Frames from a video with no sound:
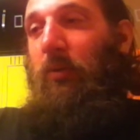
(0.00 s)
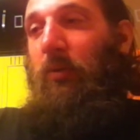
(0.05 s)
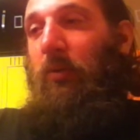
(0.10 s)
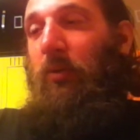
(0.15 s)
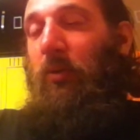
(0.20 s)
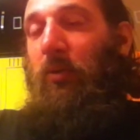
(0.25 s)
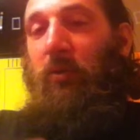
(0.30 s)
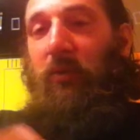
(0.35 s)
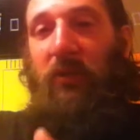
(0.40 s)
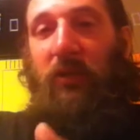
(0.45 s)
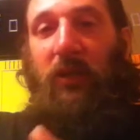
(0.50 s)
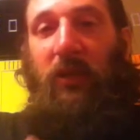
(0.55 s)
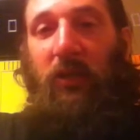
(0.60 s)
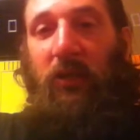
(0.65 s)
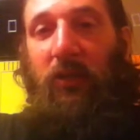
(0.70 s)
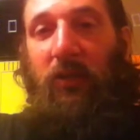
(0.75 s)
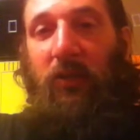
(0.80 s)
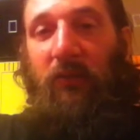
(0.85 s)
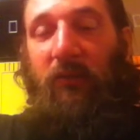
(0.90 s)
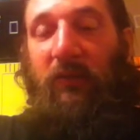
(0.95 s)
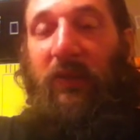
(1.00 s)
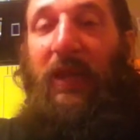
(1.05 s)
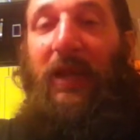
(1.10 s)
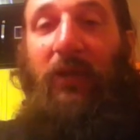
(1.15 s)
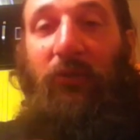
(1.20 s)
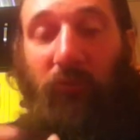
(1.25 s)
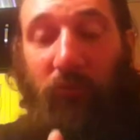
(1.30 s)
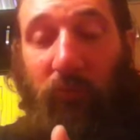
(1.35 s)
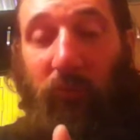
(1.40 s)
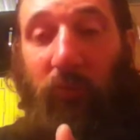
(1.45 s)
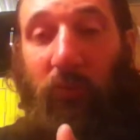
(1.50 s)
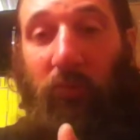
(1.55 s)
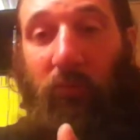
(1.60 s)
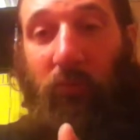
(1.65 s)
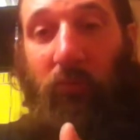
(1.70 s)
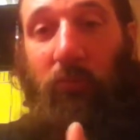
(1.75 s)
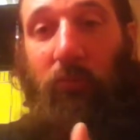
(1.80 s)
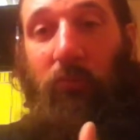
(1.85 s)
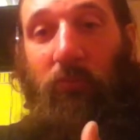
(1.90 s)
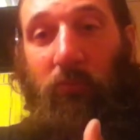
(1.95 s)
all the negative natural
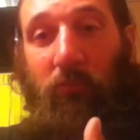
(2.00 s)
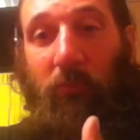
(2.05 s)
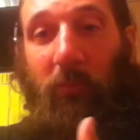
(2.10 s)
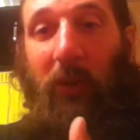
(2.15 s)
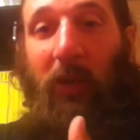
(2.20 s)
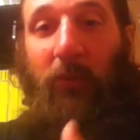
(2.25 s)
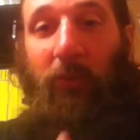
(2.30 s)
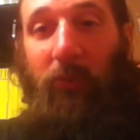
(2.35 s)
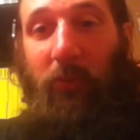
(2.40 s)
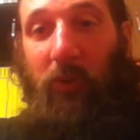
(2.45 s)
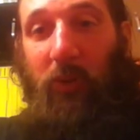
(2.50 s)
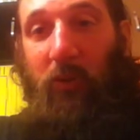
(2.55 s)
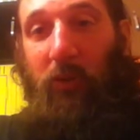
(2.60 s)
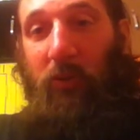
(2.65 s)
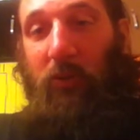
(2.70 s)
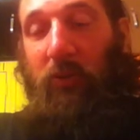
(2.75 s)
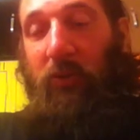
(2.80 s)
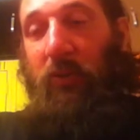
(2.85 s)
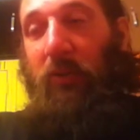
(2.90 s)
byproducts